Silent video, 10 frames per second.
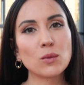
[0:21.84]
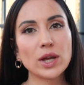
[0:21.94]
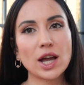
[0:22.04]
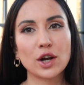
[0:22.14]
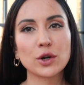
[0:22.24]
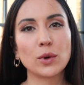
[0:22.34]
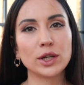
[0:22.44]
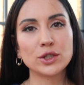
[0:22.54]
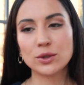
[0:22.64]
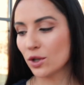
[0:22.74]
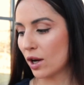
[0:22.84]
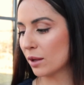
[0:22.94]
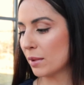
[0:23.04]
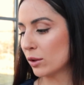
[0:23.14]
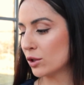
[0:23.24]
we are going to talk
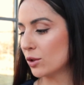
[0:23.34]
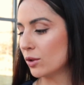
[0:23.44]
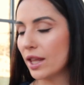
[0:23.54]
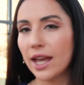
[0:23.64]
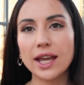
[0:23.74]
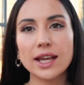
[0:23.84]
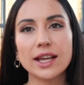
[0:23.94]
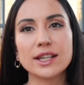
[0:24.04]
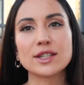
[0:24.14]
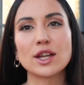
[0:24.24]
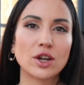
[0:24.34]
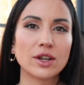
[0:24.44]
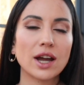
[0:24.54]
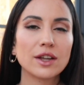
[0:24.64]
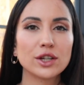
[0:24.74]
about today is
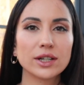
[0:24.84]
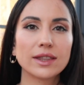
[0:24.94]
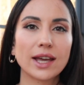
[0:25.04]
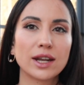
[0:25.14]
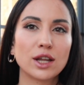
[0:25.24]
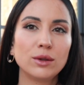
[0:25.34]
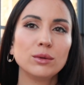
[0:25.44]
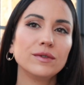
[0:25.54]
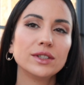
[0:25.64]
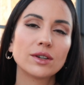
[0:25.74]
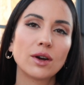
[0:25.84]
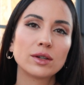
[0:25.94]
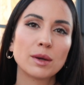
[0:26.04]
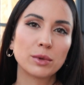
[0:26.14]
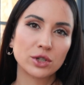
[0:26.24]
none other than Louis
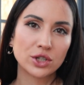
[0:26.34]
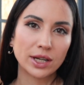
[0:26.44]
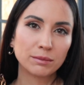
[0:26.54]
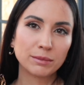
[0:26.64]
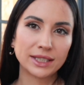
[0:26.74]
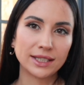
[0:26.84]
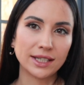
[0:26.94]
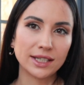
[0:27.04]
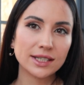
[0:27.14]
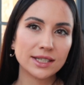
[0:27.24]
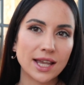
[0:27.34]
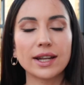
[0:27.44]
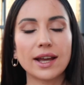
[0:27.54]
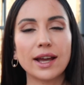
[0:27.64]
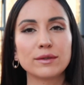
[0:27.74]
Vuitton Pochette Metis,
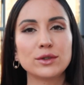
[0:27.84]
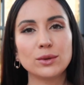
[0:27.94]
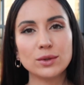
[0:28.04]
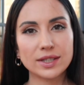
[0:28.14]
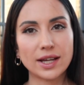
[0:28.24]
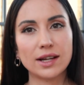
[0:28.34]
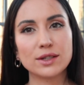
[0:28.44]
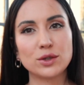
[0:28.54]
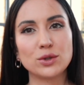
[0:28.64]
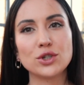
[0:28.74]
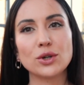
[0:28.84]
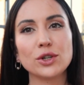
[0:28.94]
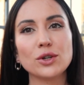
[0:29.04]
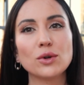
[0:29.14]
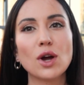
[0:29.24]
and I have two styles to show
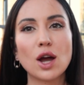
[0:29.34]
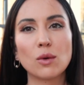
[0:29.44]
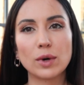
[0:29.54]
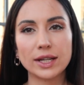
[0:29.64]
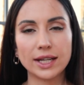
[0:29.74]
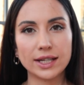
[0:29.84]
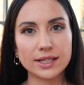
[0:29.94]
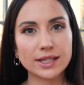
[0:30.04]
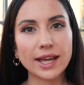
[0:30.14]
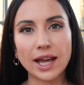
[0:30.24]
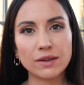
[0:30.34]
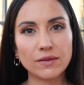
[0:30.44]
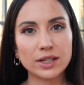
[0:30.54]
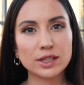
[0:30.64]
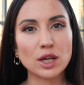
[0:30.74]
you. One is
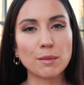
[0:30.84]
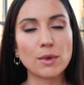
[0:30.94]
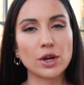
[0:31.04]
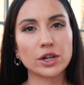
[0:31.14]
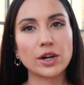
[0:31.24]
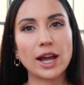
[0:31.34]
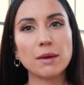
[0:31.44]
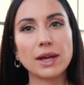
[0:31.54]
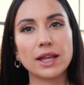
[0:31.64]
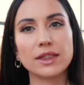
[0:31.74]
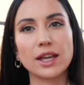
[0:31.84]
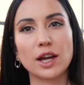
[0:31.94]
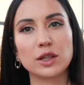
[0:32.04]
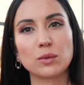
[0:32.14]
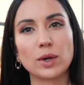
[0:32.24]
canvas monogram and the
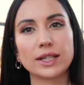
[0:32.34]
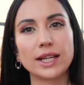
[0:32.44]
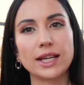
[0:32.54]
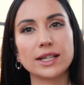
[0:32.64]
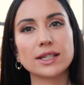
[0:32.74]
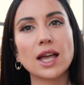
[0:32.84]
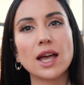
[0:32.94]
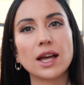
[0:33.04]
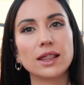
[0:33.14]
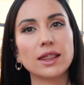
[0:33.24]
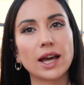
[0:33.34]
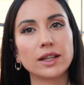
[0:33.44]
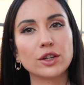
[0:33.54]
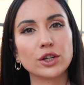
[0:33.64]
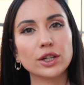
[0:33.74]
other one is
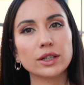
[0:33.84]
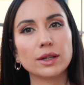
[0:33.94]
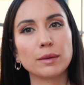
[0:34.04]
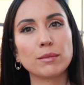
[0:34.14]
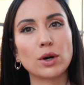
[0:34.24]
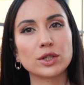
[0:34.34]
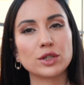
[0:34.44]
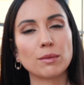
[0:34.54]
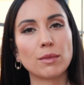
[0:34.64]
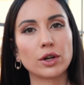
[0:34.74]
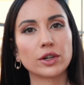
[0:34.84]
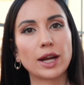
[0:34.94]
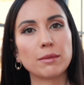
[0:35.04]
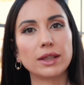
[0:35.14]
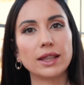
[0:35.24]
leather, embossed
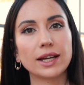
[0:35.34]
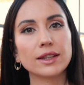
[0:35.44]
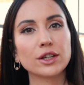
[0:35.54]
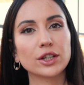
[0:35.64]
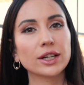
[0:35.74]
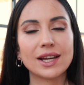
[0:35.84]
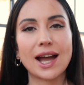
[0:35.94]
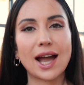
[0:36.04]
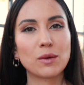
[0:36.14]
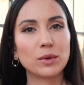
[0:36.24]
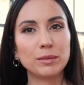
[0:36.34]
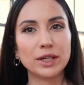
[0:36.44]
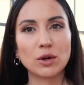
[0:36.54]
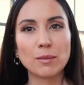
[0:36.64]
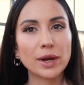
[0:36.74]
monogram leather. I will be
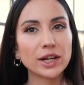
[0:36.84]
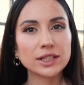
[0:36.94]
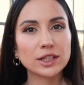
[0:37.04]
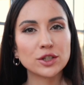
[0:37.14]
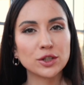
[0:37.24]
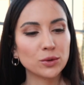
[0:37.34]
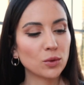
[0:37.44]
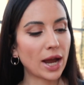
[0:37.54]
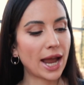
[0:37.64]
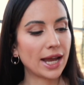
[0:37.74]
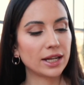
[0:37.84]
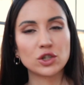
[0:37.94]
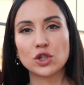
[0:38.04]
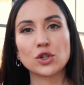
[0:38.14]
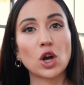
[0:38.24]
comparing the two
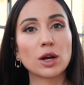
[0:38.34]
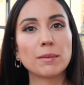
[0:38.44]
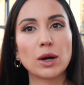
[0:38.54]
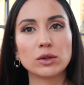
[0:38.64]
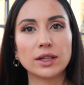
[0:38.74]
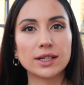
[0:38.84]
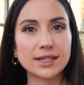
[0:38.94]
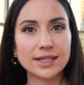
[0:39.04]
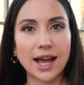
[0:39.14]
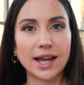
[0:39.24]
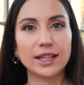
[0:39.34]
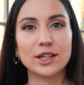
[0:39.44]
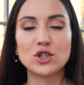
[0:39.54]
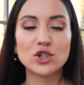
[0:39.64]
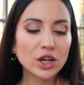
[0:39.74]
and just talk about the style
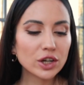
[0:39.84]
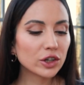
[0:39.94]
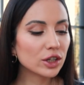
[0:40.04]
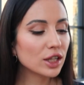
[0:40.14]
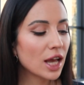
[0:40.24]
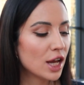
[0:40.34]
in general.